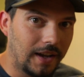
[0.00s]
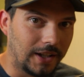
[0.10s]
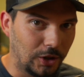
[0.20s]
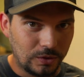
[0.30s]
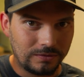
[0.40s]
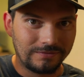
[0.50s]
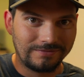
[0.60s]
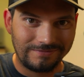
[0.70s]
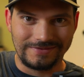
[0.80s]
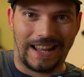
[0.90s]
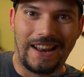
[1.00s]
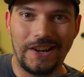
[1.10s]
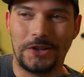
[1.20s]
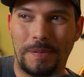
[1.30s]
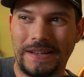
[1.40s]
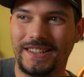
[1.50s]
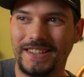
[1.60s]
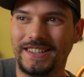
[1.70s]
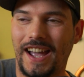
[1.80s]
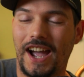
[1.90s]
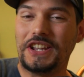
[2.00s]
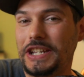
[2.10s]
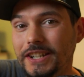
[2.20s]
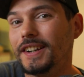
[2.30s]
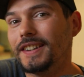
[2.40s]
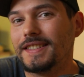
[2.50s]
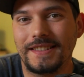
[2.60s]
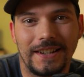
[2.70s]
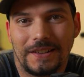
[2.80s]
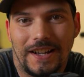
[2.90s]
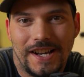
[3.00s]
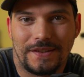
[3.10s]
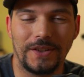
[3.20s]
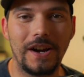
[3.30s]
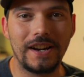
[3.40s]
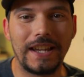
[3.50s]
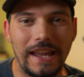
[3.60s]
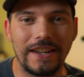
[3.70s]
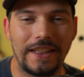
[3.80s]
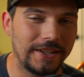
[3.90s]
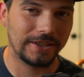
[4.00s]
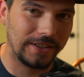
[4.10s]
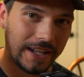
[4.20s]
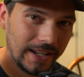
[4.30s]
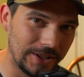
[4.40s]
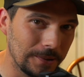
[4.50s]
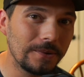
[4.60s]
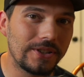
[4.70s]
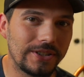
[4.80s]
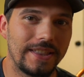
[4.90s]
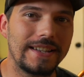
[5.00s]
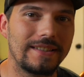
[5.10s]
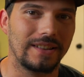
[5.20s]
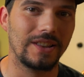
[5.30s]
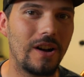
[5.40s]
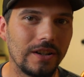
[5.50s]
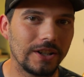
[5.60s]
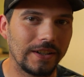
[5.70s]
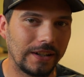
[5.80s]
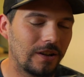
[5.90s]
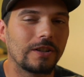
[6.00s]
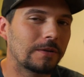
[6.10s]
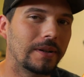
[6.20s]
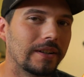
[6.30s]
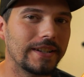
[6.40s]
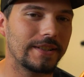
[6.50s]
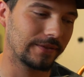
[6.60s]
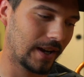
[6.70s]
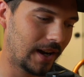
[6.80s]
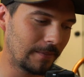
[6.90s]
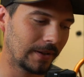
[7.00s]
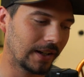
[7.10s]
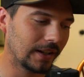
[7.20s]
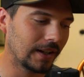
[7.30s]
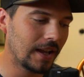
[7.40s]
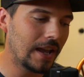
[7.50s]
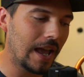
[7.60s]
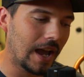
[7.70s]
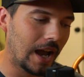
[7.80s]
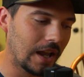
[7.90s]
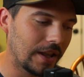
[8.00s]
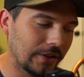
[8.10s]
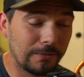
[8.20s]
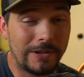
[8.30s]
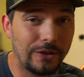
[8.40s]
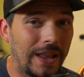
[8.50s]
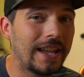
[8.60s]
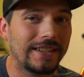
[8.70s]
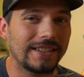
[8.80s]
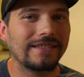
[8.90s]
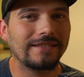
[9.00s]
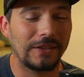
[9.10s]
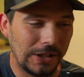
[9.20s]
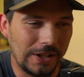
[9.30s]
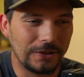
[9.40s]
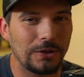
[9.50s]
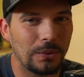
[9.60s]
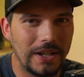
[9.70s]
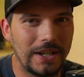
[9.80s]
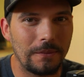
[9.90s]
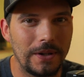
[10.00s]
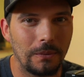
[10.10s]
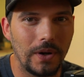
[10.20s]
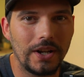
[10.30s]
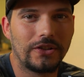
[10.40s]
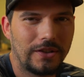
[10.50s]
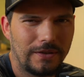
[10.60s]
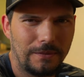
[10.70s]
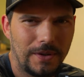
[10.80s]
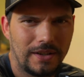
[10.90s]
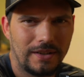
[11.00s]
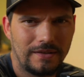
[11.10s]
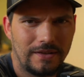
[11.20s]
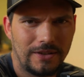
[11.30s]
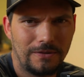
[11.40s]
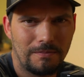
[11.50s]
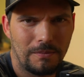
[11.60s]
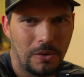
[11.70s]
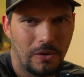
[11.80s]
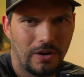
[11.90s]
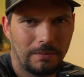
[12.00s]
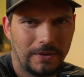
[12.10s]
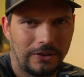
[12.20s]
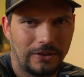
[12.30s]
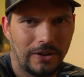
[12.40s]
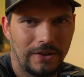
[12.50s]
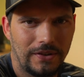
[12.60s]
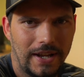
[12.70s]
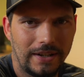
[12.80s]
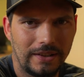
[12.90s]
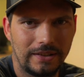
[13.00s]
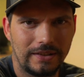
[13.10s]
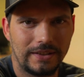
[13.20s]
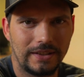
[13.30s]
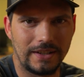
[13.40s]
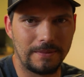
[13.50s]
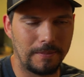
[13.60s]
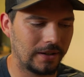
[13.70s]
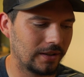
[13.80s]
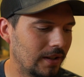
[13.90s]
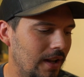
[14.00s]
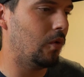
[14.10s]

Hello. It's been a year since our last vlog, and I think you're getting used to these longer and longer periods of time, and it doesn't mean you like it. Neither do we. We wish we could do more. I'm going to turn that a little. I think that's better.